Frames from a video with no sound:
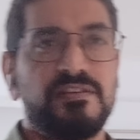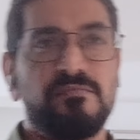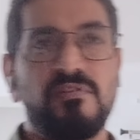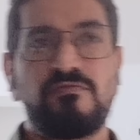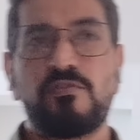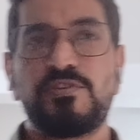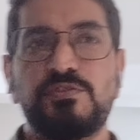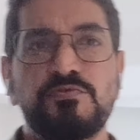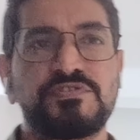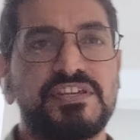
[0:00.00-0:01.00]
Number four,
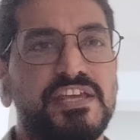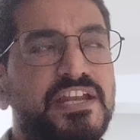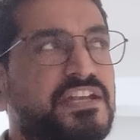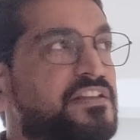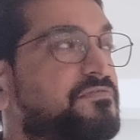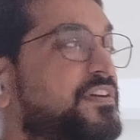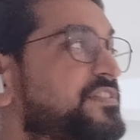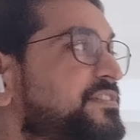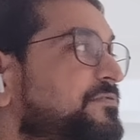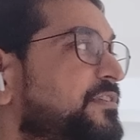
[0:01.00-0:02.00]
use AI
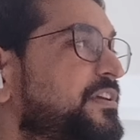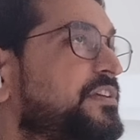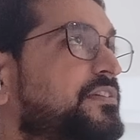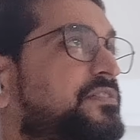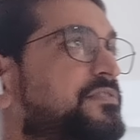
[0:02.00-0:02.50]
defensively.